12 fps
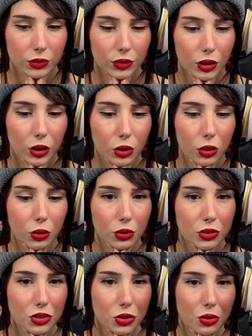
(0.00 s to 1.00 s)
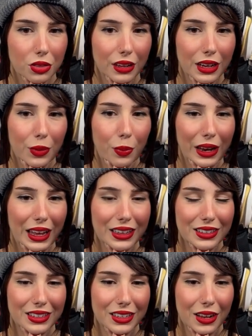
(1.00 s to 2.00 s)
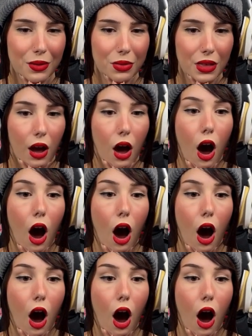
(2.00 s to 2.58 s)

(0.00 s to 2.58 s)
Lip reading: Oh, so they plan something?